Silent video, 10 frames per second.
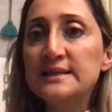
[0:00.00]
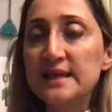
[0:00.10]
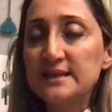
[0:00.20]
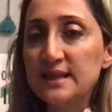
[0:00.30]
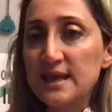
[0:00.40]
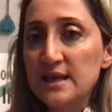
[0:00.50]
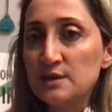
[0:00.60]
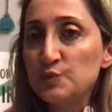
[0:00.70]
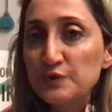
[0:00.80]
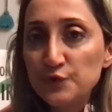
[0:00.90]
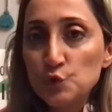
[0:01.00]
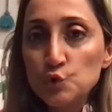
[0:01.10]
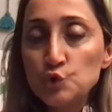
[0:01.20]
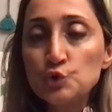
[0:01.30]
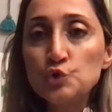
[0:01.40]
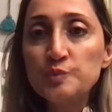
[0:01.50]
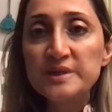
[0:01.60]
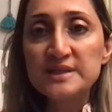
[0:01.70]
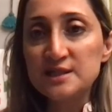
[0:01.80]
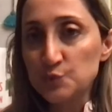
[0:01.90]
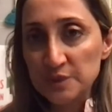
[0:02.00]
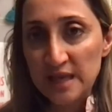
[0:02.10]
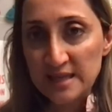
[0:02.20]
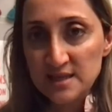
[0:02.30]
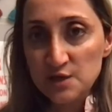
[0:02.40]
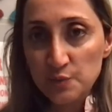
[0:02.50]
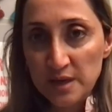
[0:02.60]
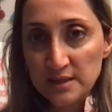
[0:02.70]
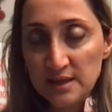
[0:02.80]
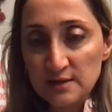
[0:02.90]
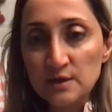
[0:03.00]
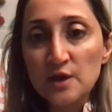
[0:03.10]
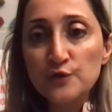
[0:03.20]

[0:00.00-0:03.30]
that they refuse to do business with any Iranian,